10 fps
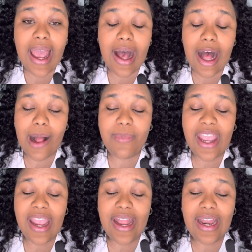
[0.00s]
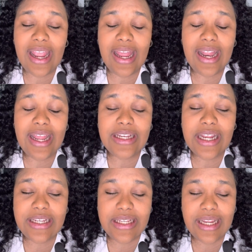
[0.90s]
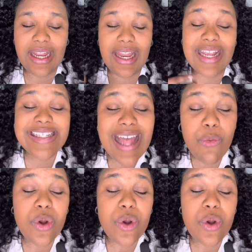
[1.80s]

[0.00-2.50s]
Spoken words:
and is that